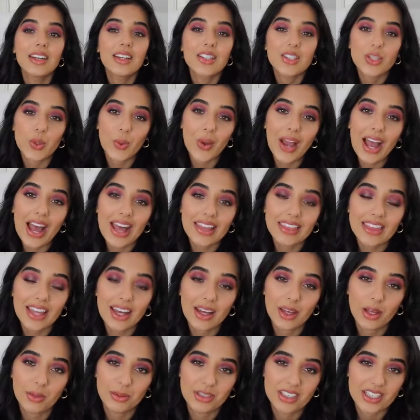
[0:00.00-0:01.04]
So I had
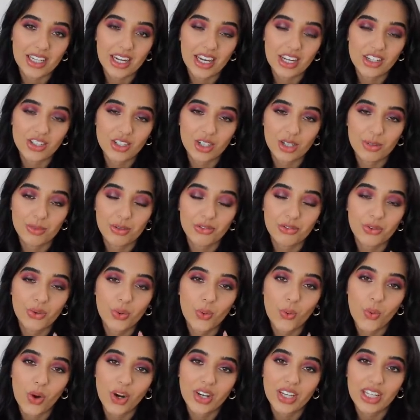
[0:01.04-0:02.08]
that Urban Decay job
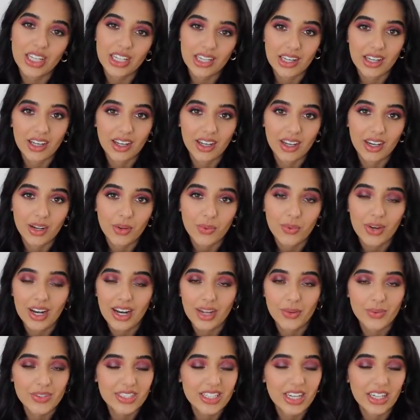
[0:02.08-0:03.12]
for one year while
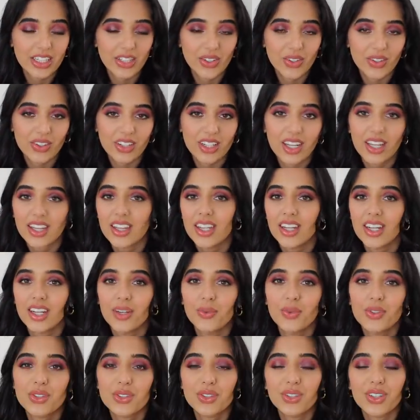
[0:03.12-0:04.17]
I was at uni, and then
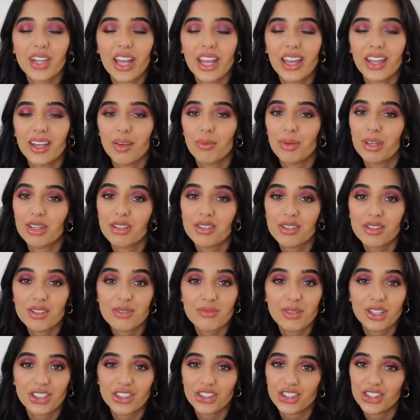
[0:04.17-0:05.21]
it was all getting a bit too
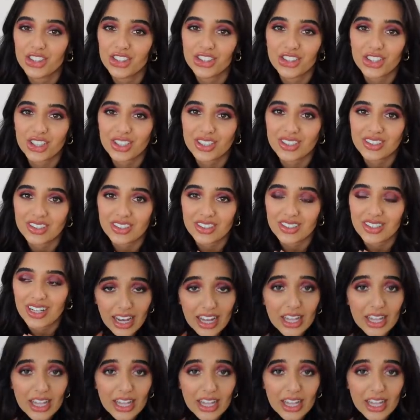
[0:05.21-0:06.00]
much to juggle.